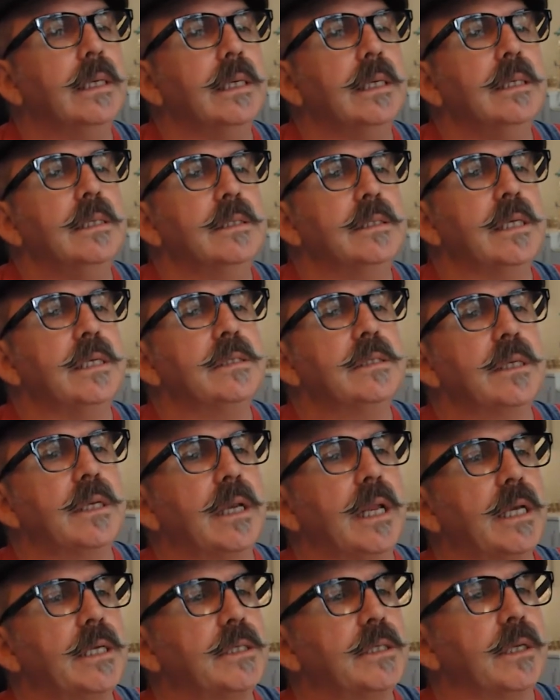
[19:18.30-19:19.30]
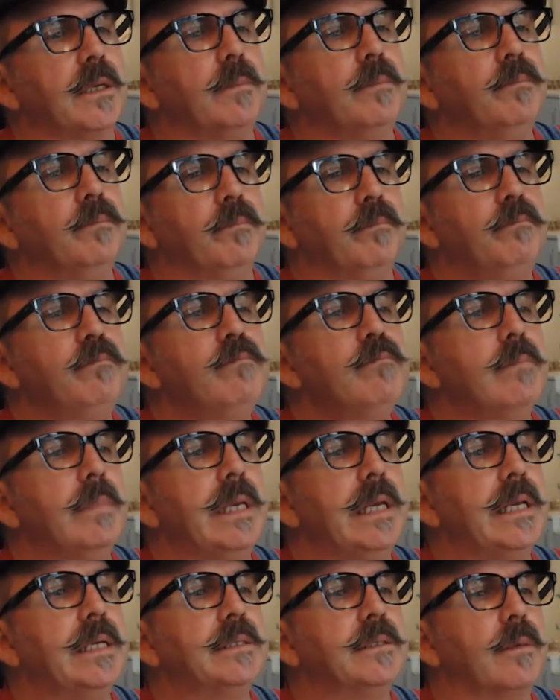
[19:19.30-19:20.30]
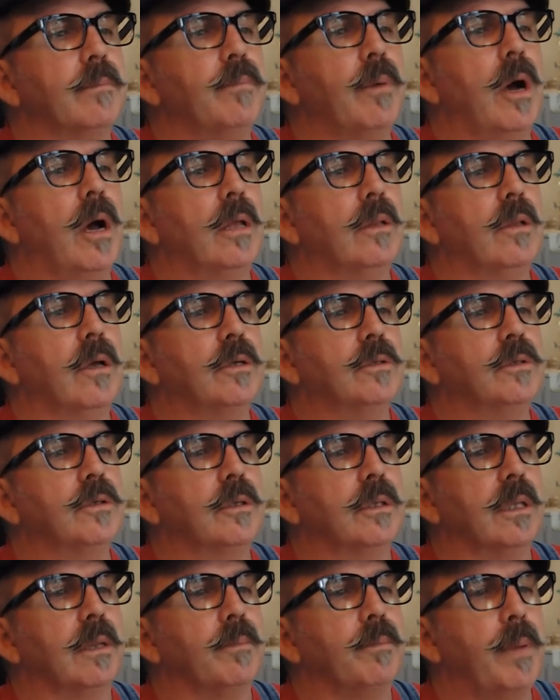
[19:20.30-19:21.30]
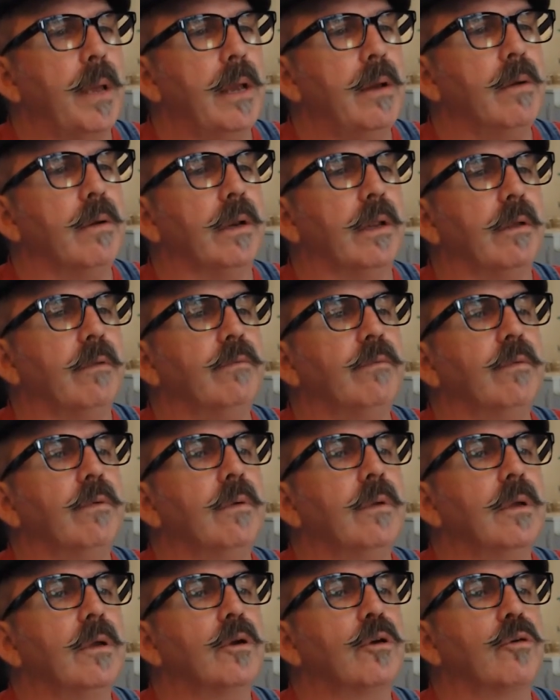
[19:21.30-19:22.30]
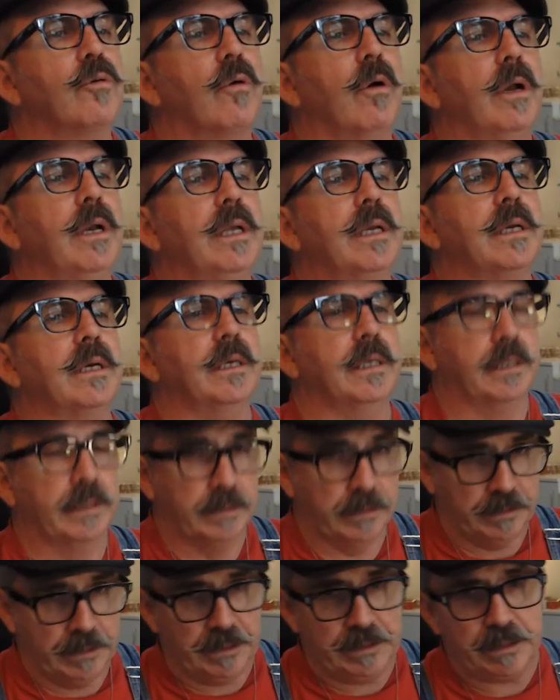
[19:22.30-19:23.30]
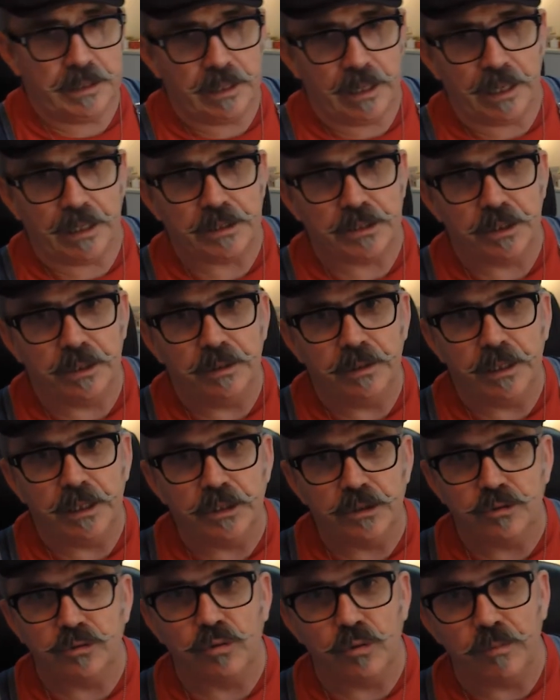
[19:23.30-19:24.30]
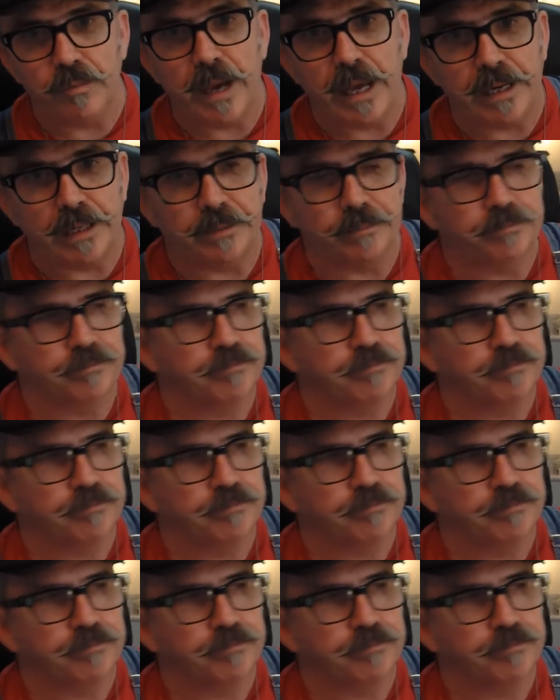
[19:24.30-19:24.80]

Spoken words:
Since connection is a biological imperative, chronic disconnection is traumatic.